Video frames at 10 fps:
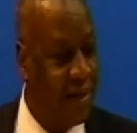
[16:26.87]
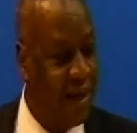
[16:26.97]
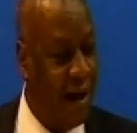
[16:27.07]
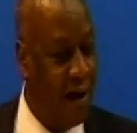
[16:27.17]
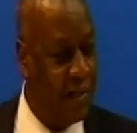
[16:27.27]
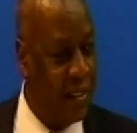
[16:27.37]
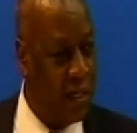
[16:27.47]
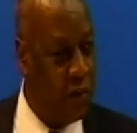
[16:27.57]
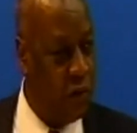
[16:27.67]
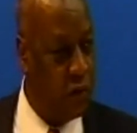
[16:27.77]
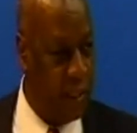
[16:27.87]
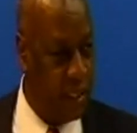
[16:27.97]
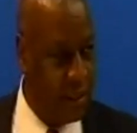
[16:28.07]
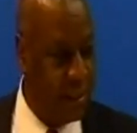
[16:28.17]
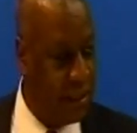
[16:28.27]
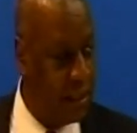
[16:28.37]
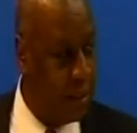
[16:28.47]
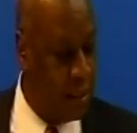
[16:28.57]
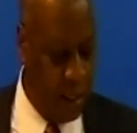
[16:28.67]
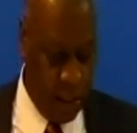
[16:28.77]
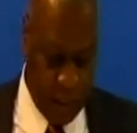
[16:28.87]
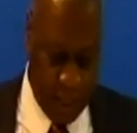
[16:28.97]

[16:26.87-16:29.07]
how did they do it in